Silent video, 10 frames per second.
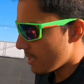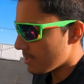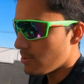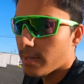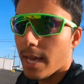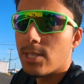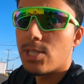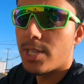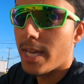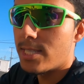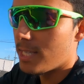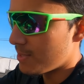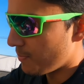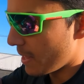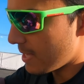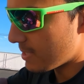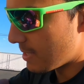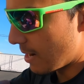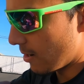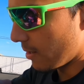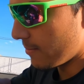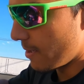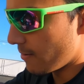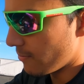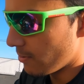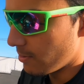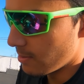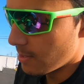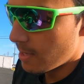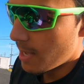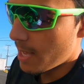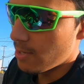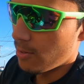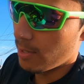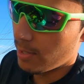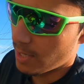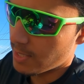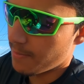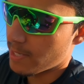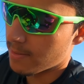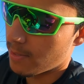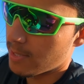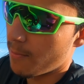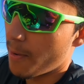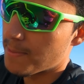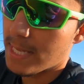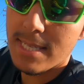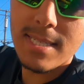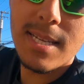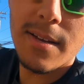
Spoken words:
is you can actually change these plates that are on the manifold, and you can customize them. There's some websites and